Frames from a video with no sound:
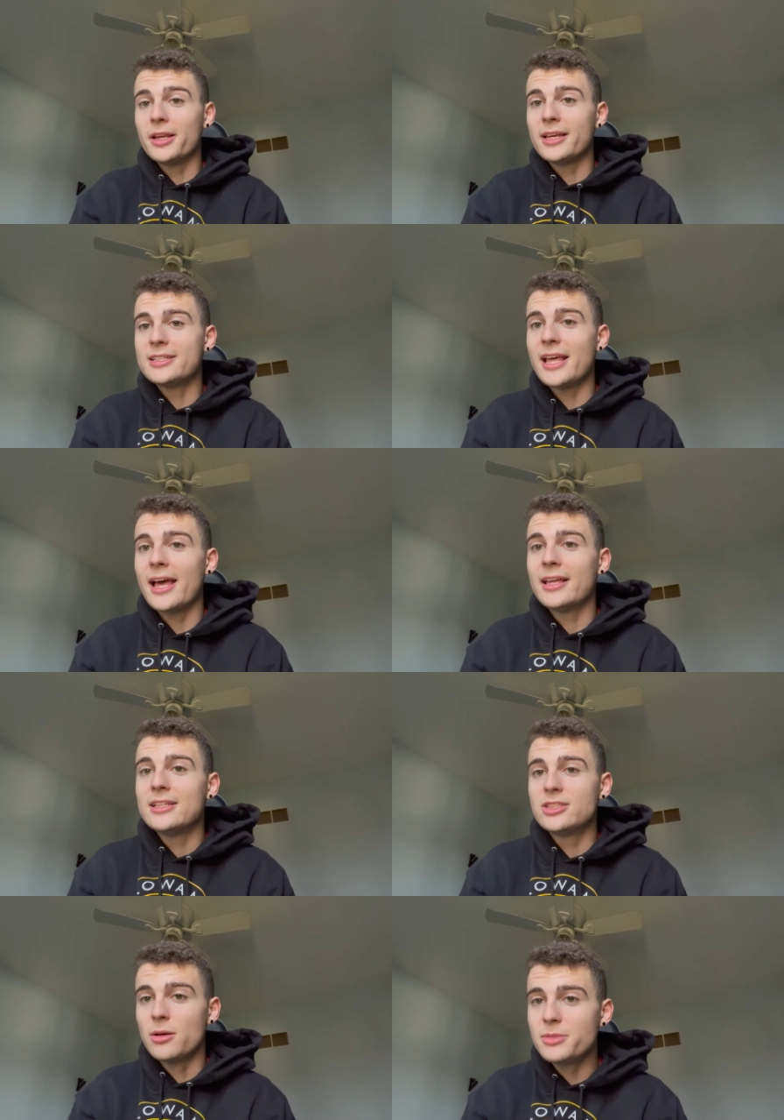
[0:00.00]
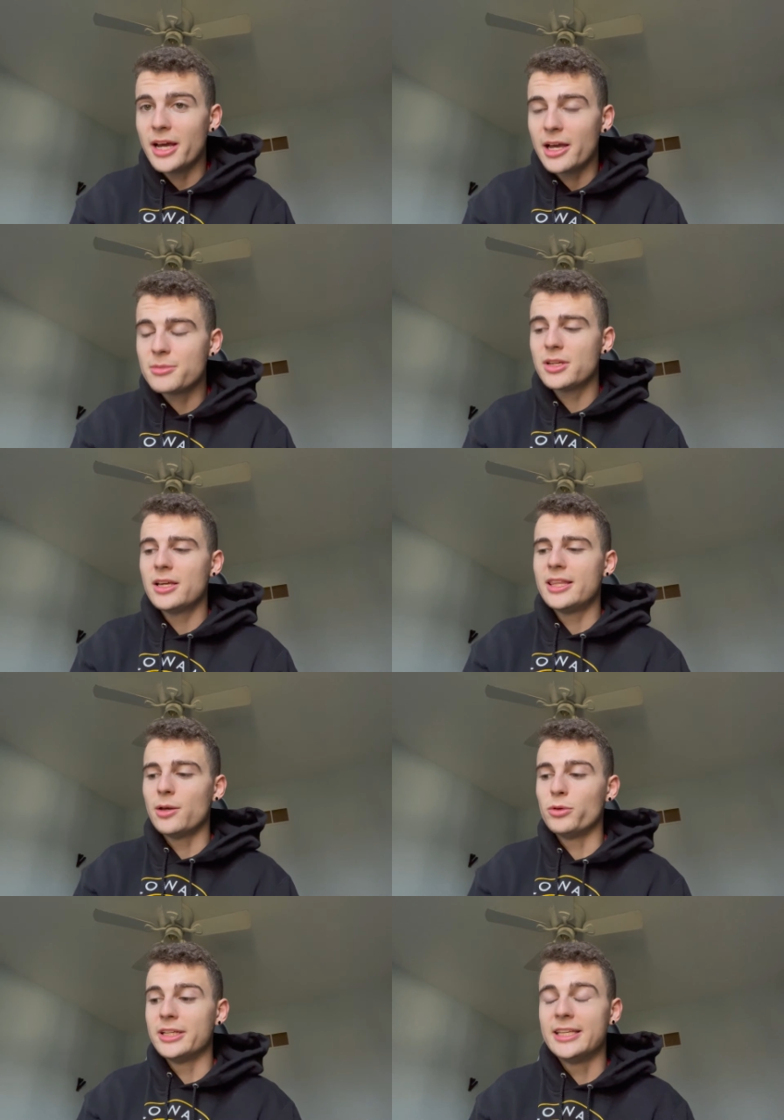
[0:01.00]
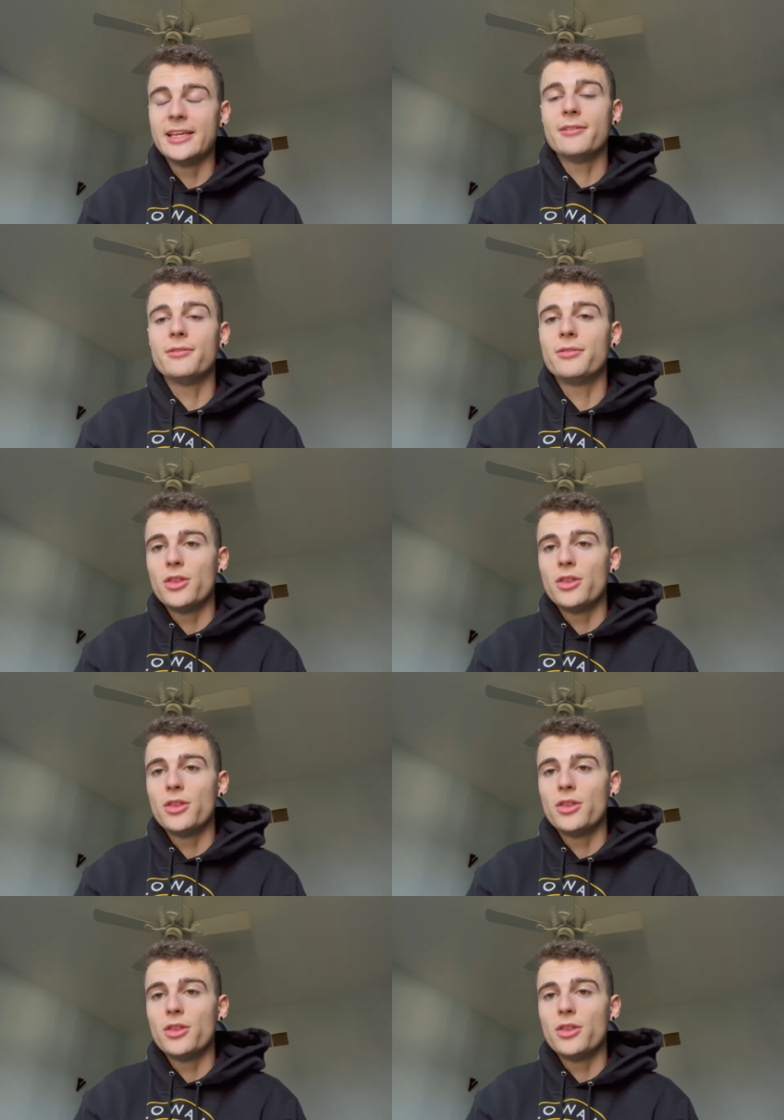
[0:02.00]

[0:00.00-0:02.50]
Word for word: is that sometimes they would give